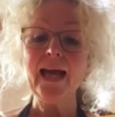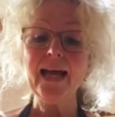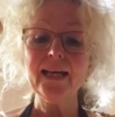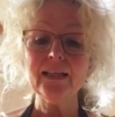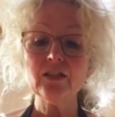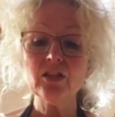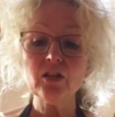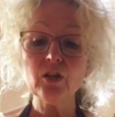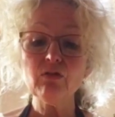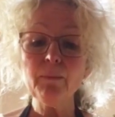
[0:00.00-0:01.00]
and
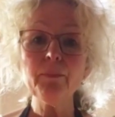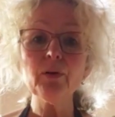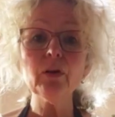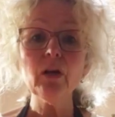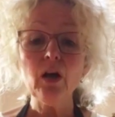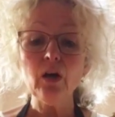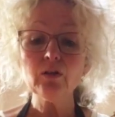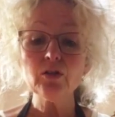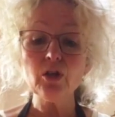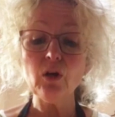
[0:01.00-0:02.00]
the crumble
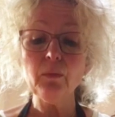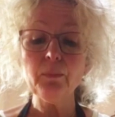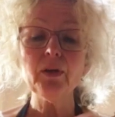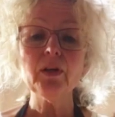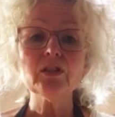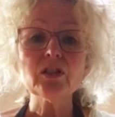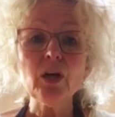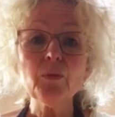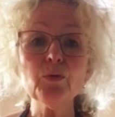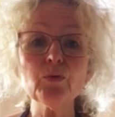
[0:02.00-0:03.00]
on top to
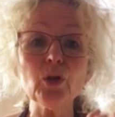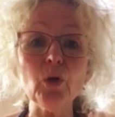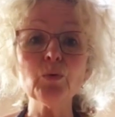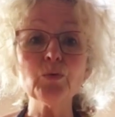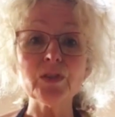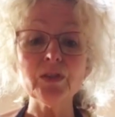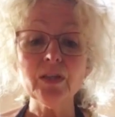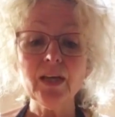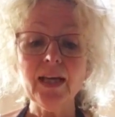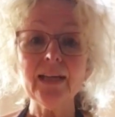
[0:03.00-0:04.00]
go all golden
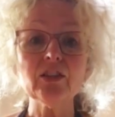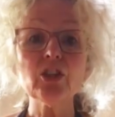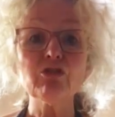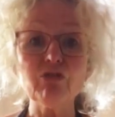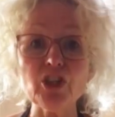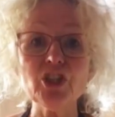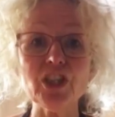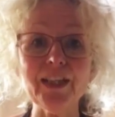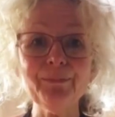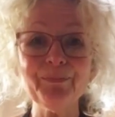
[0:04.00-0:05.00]
and
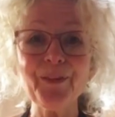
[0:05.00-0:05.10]
crunchy.